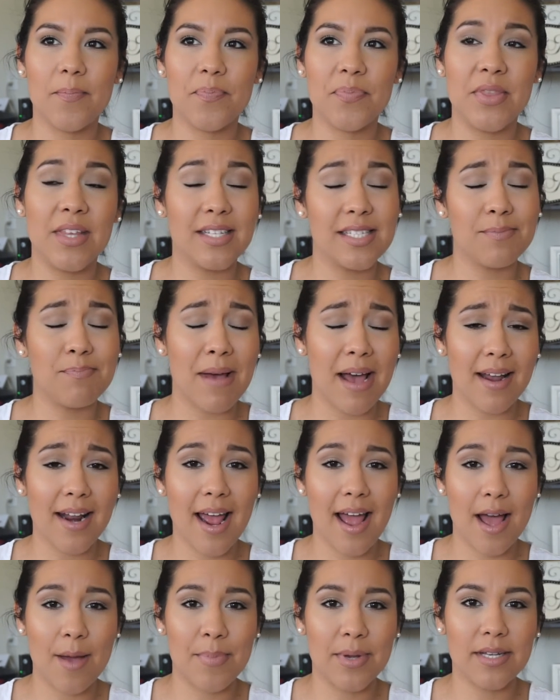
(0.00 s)
this bad
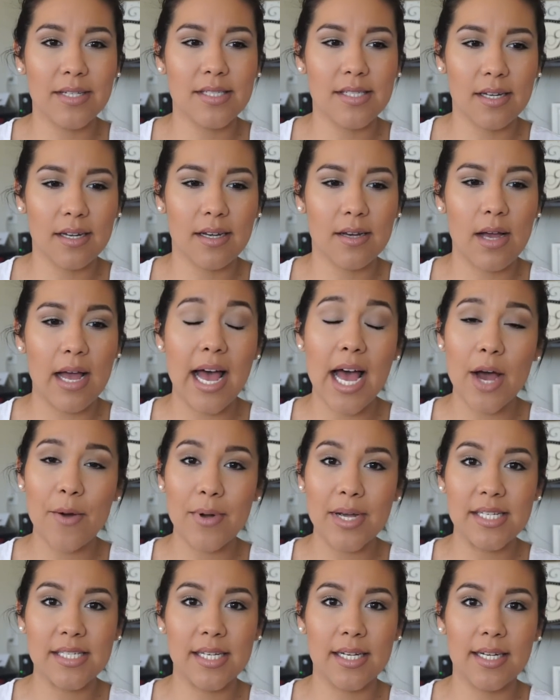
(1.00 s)
habit, how
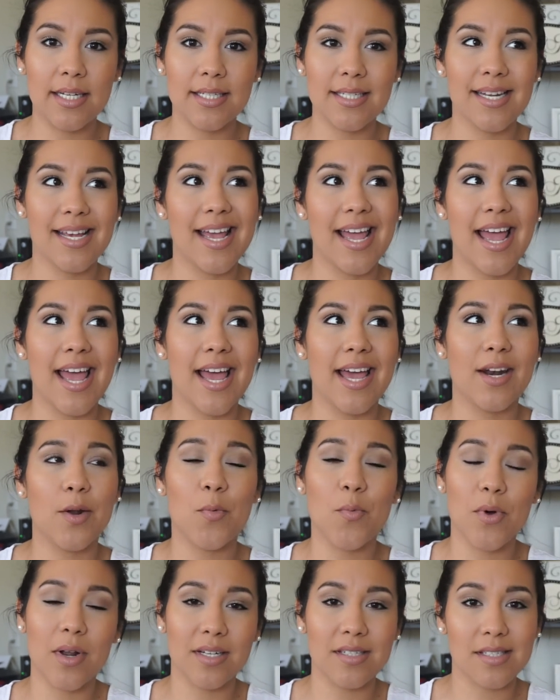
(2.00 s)
I did it,
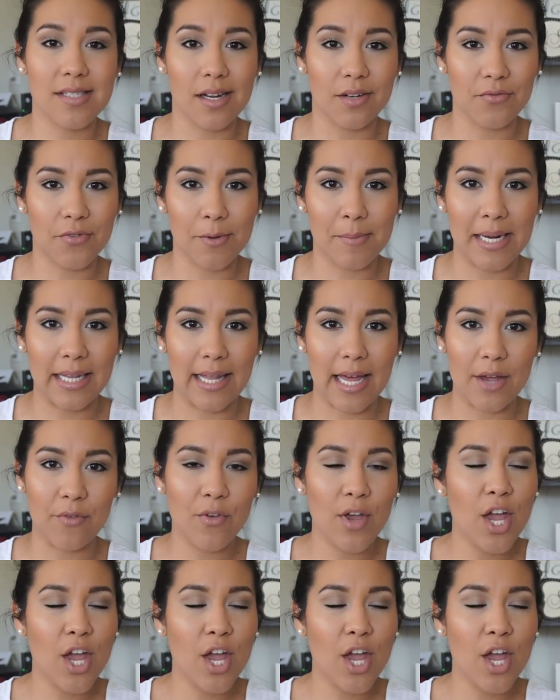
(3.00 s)
and what it's done for my life.